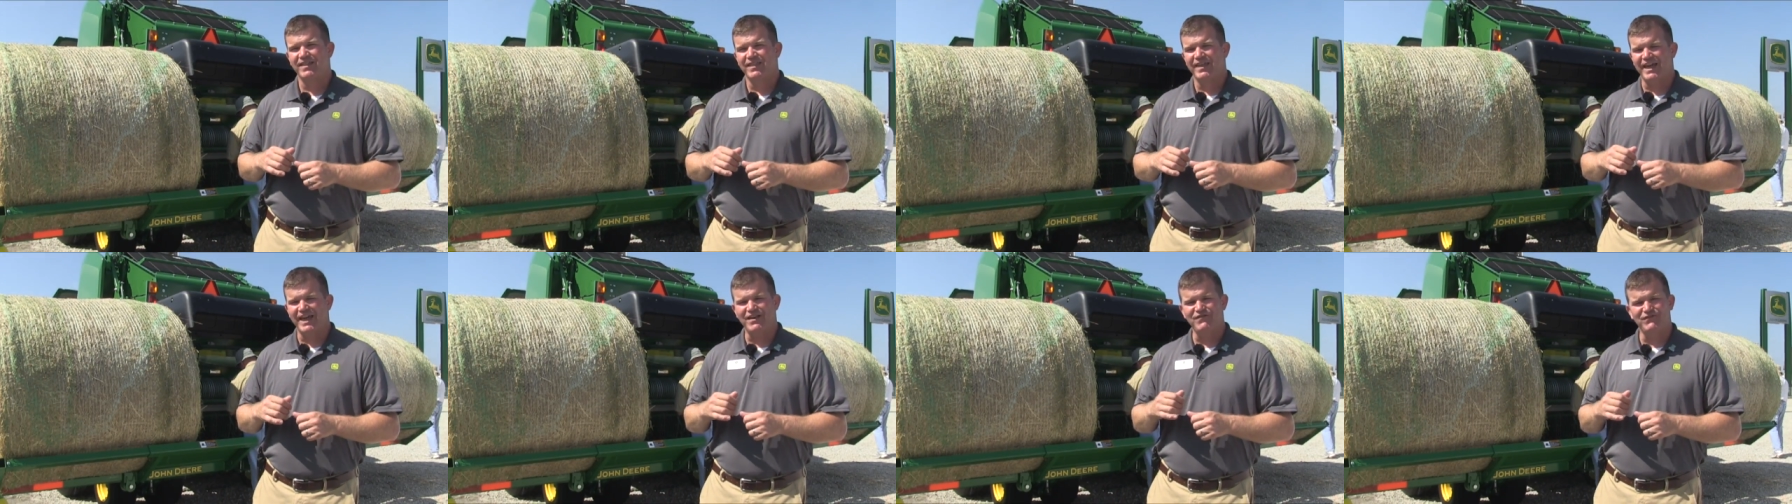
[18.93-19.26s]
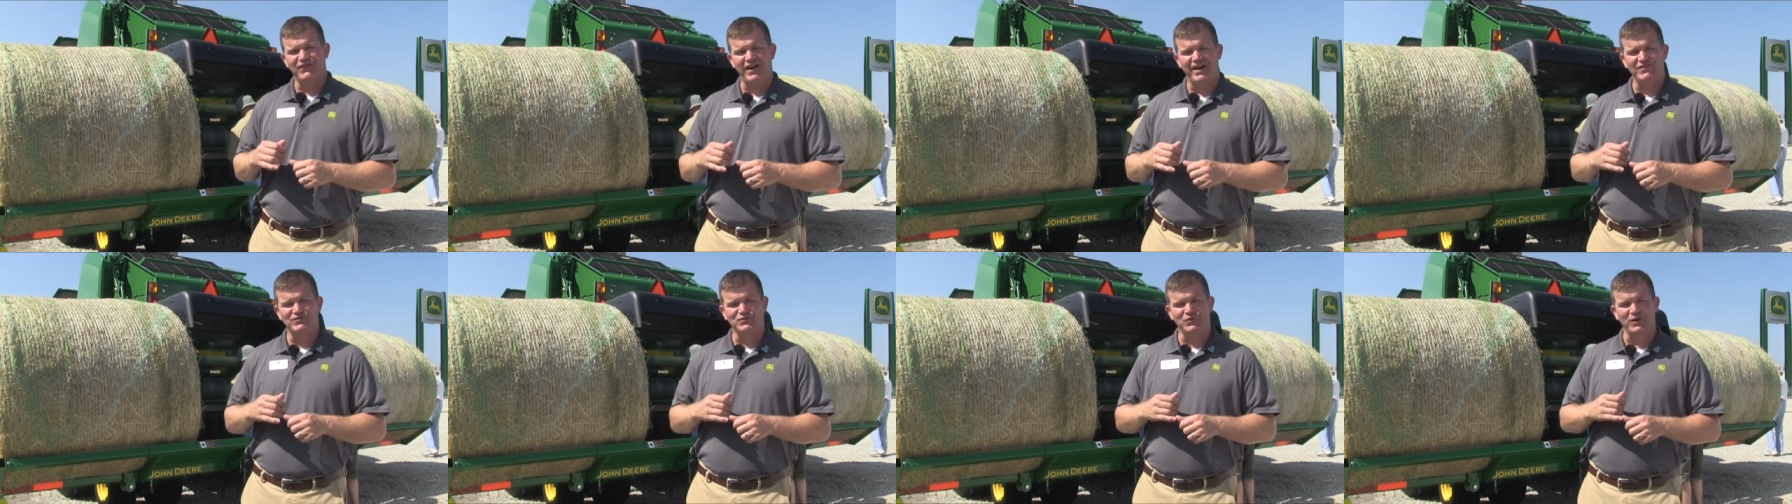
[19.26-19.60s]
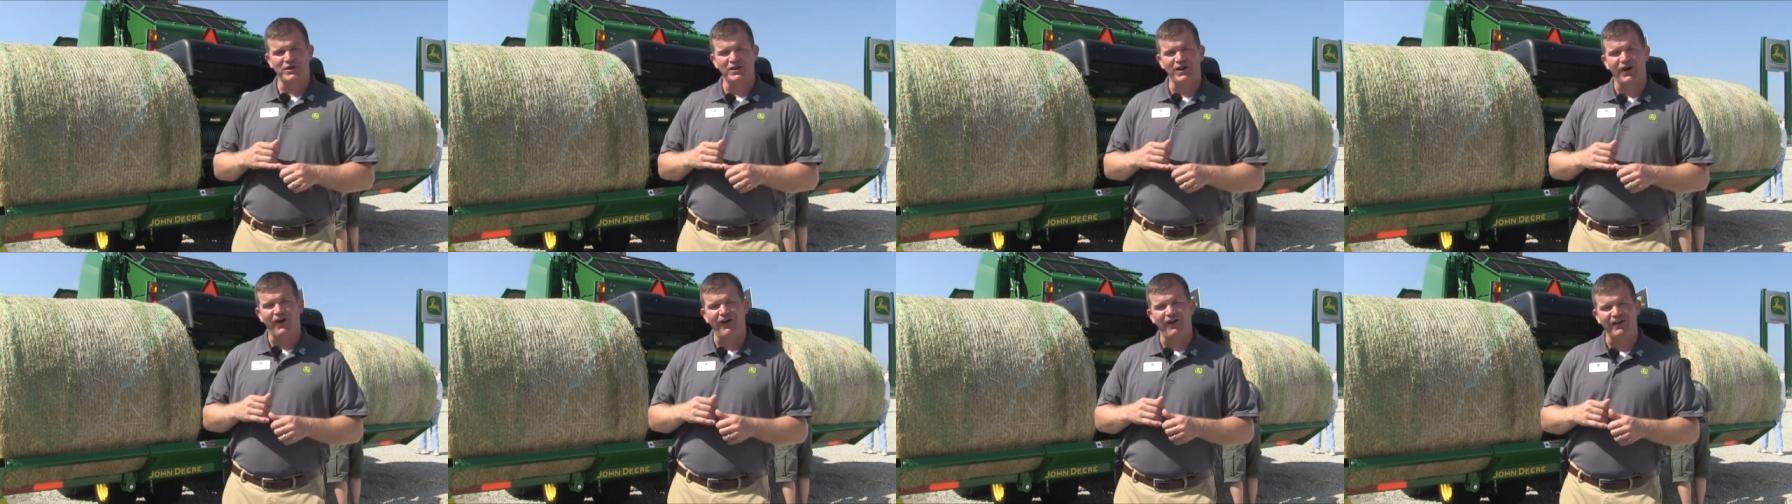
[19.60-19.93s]

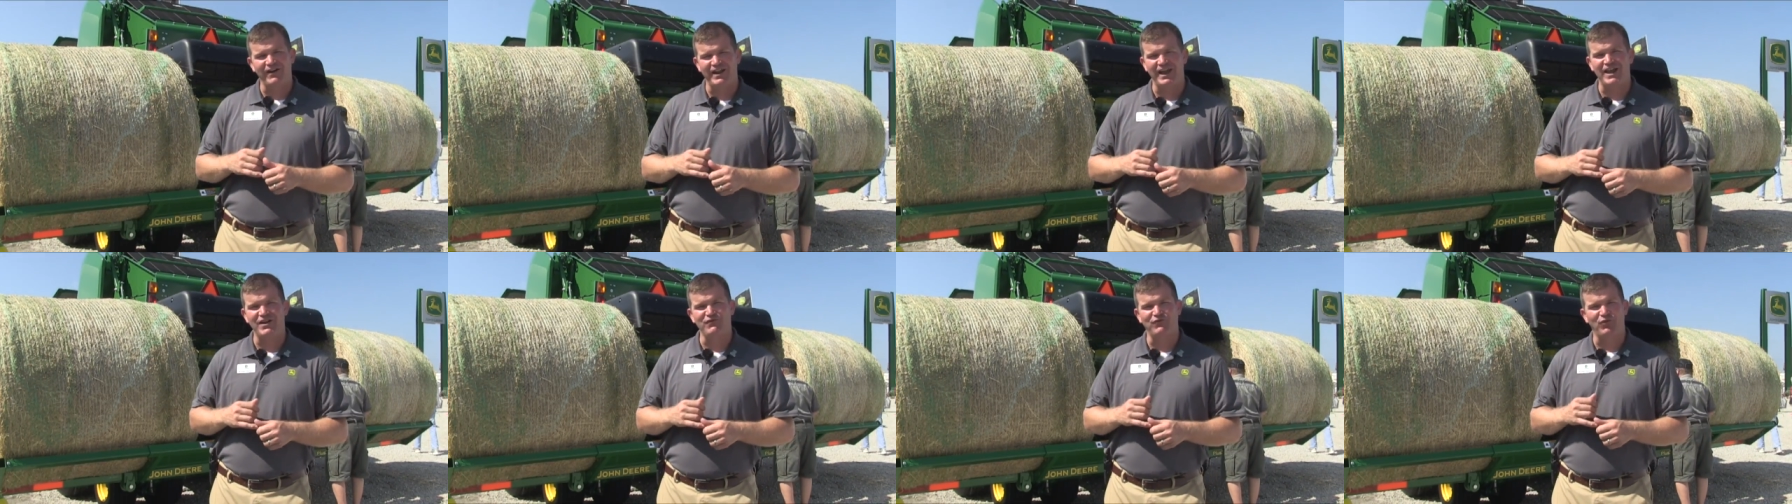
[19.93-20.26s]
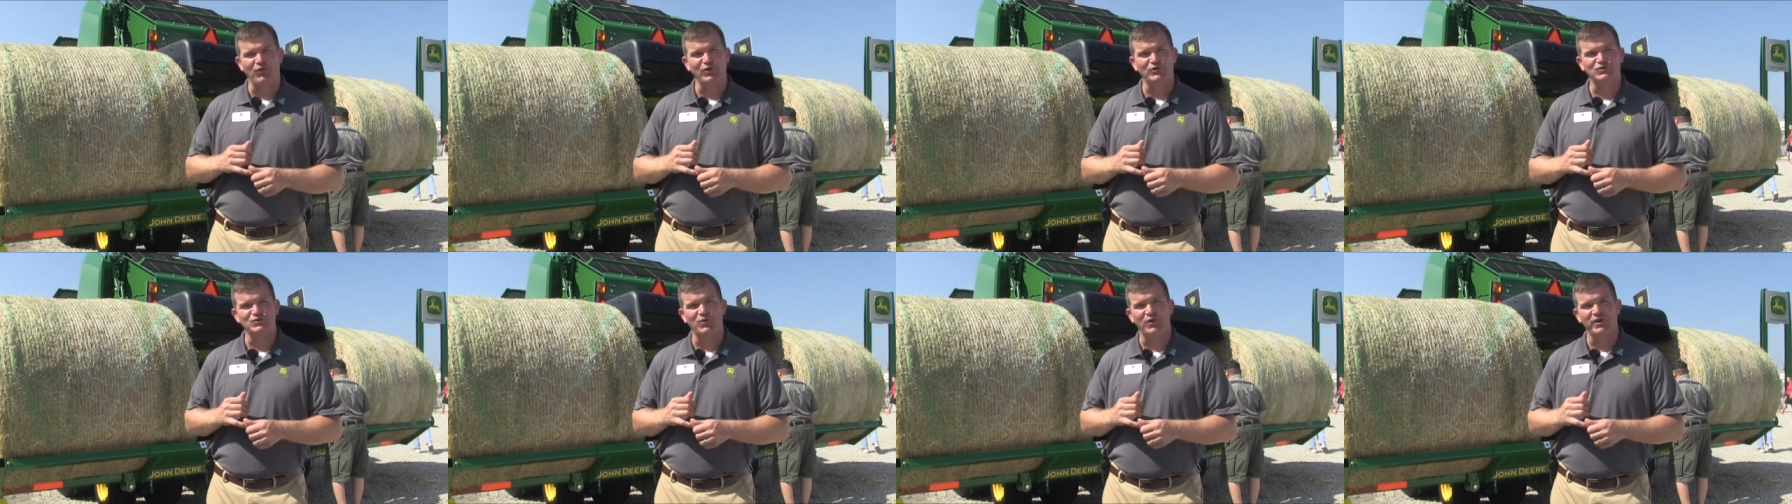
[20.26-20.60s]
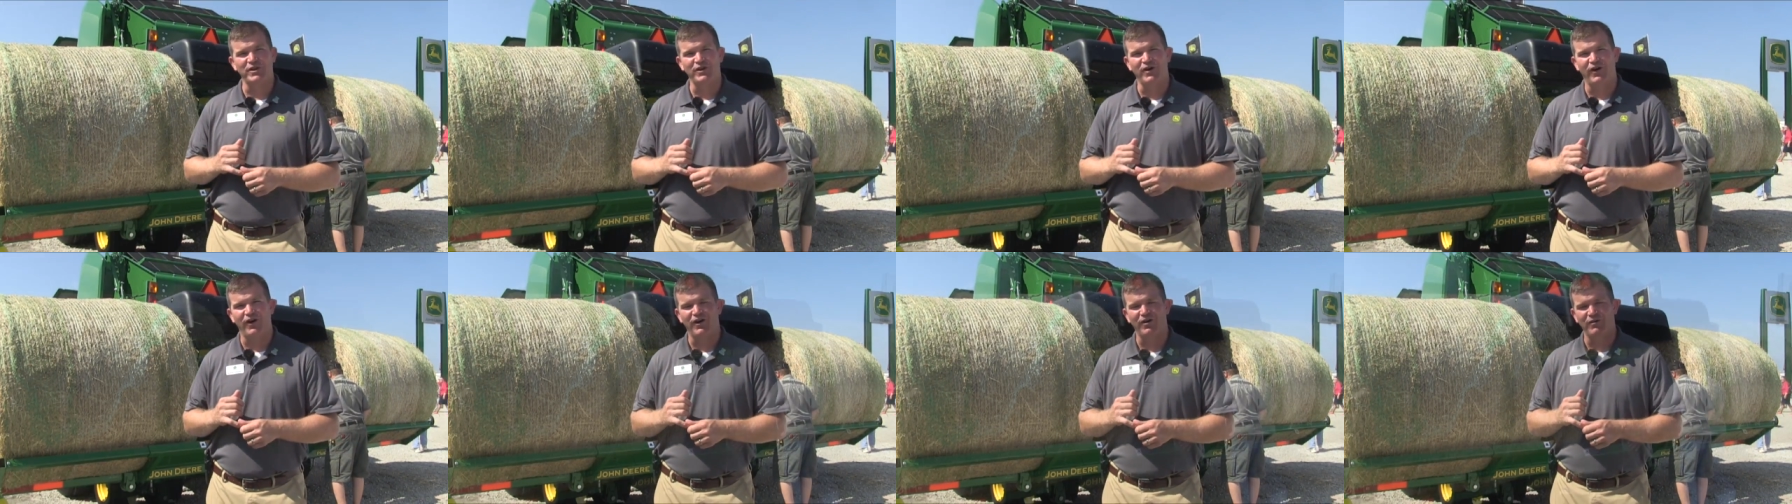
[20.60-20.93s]
A520R and
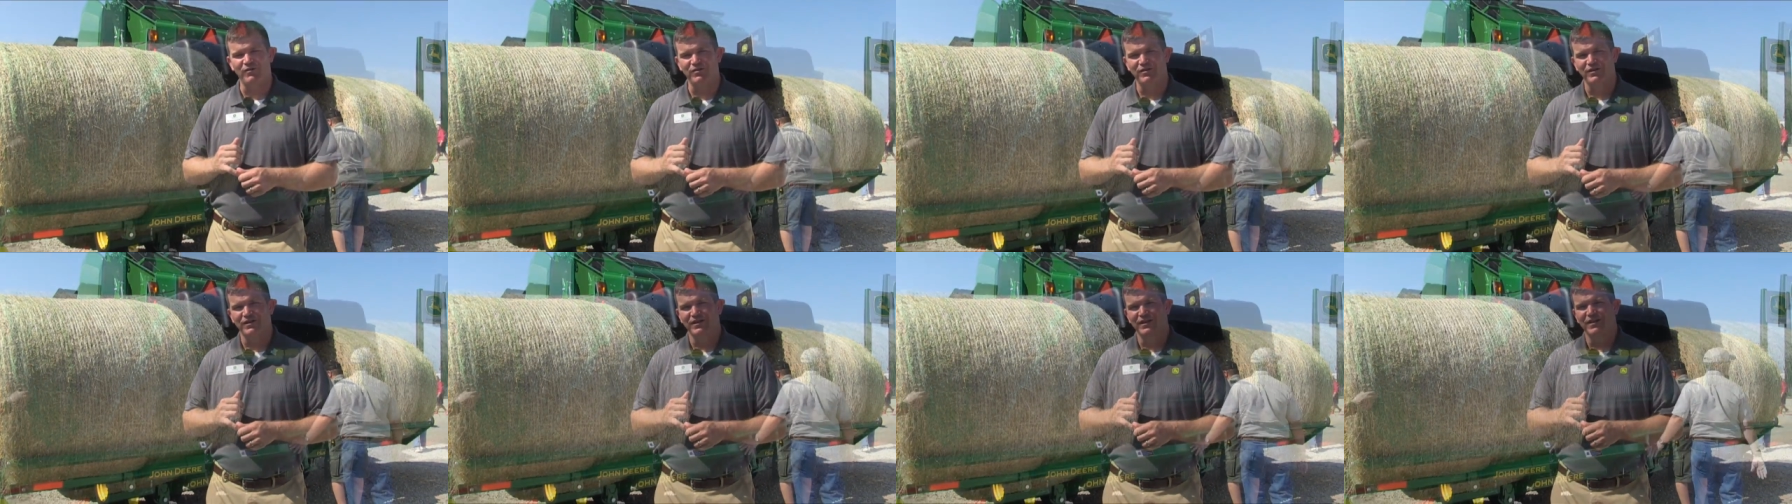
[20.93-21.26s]
A420R,